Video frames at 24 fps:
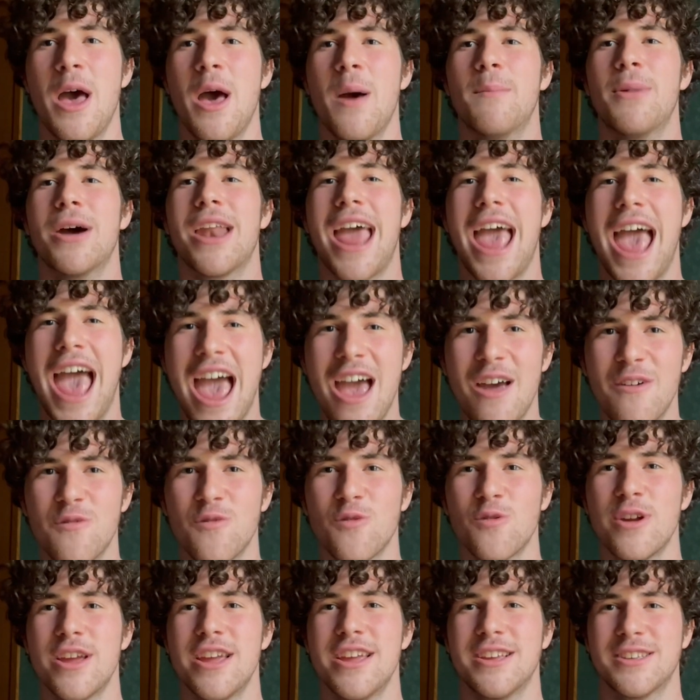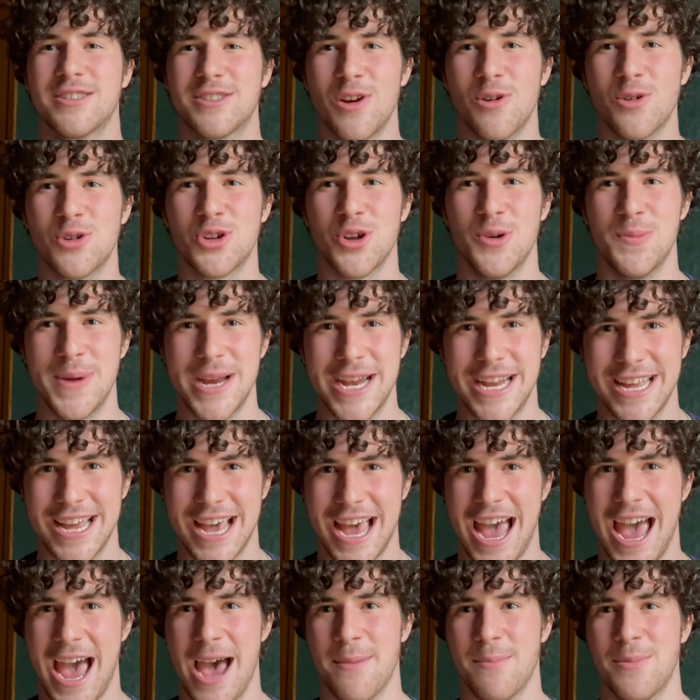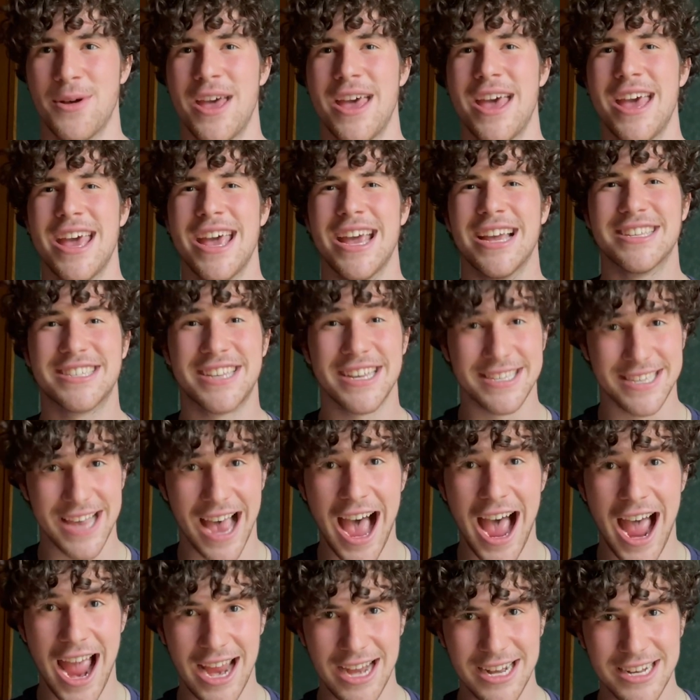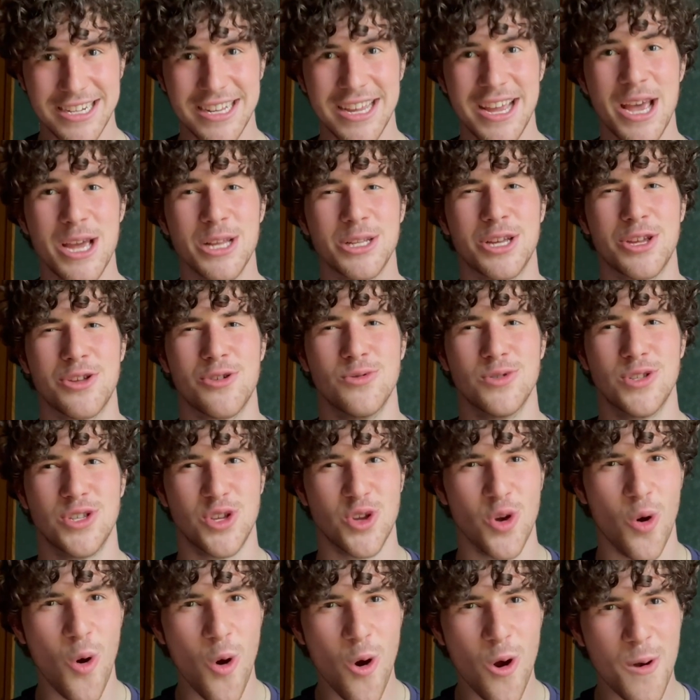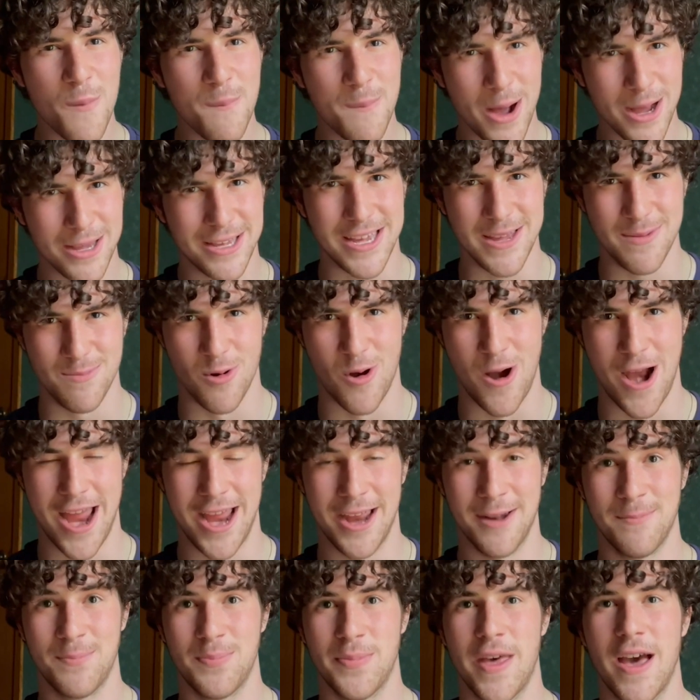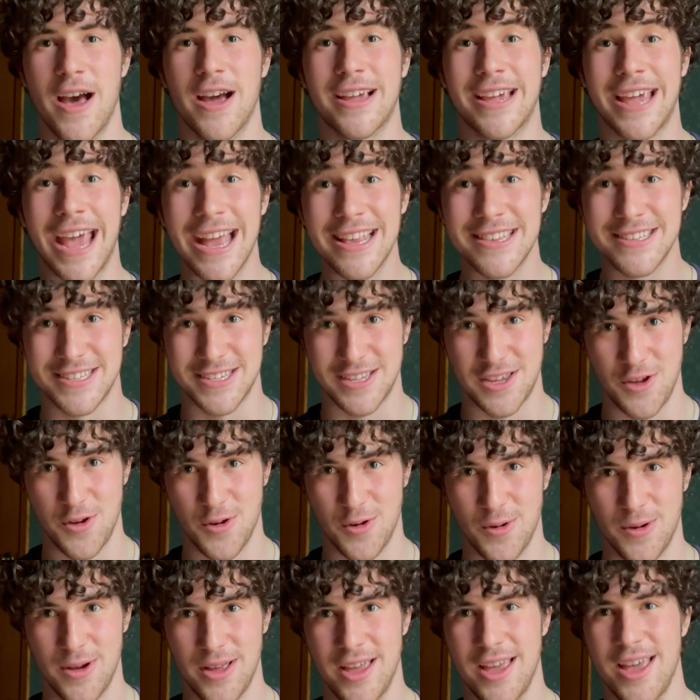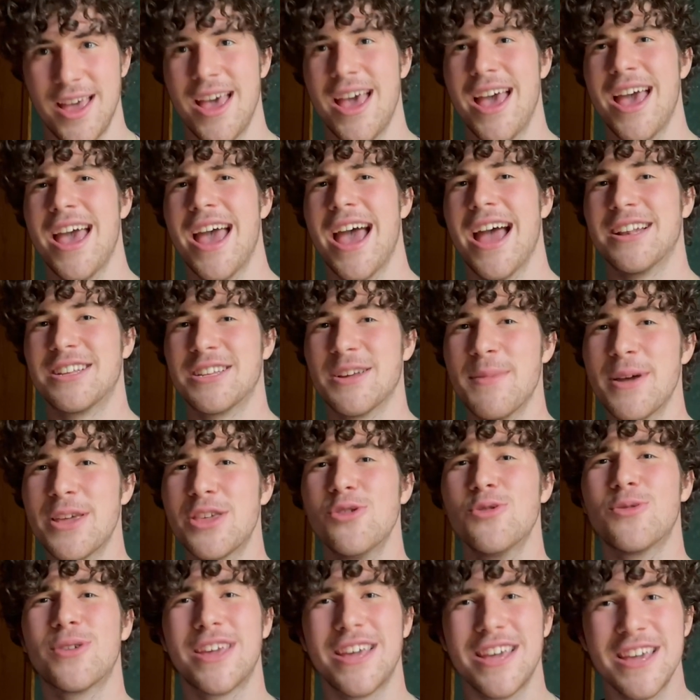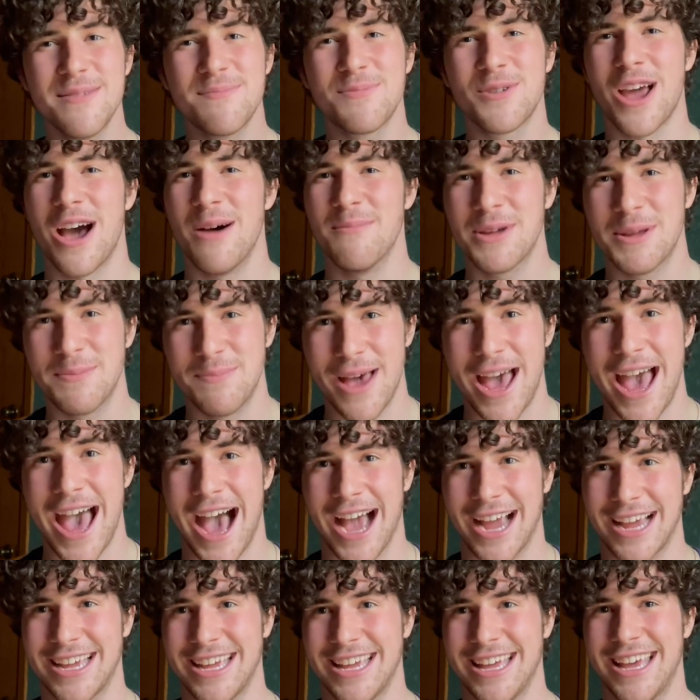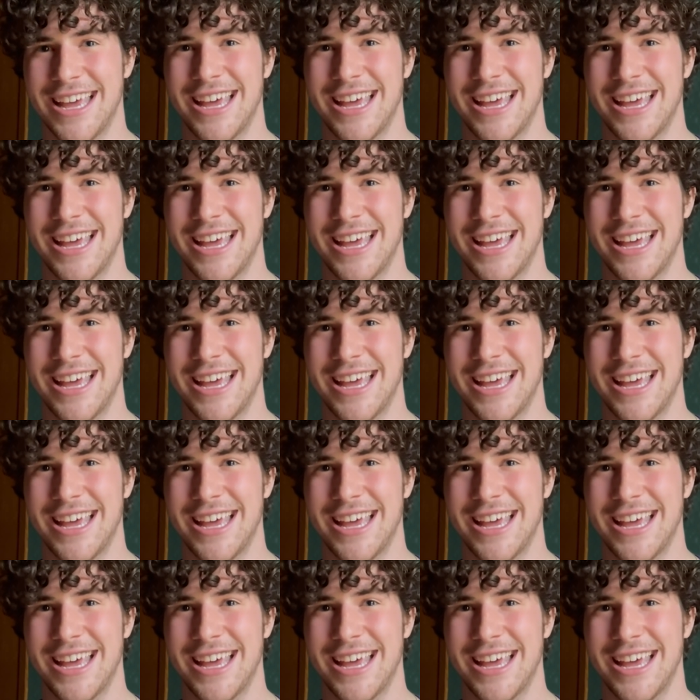but every social media app is designed to use your monkey brain against you and to make you keep coming back.